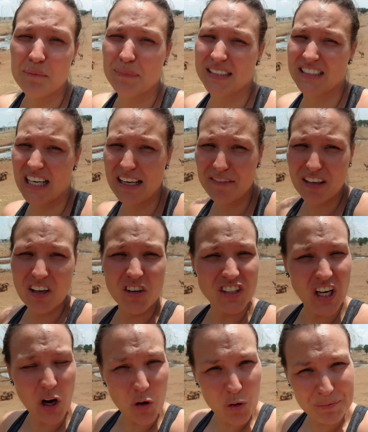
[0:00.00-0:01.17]
But driving on
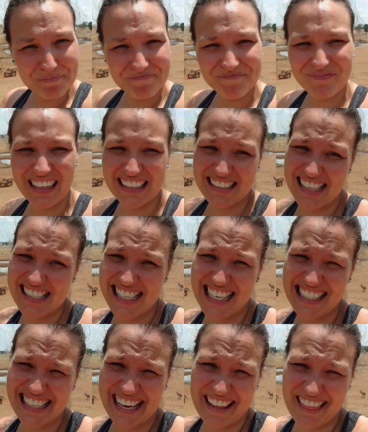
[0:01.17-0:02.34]
your own, as I
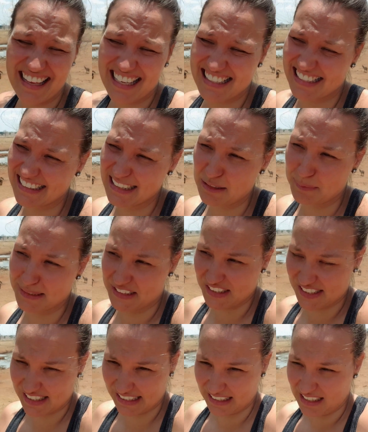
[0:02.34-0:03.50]
said, I think is a little bit
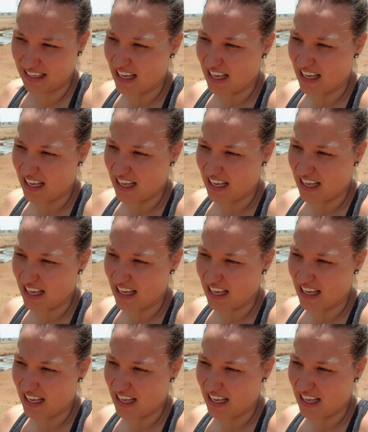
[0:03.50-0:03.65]
risky.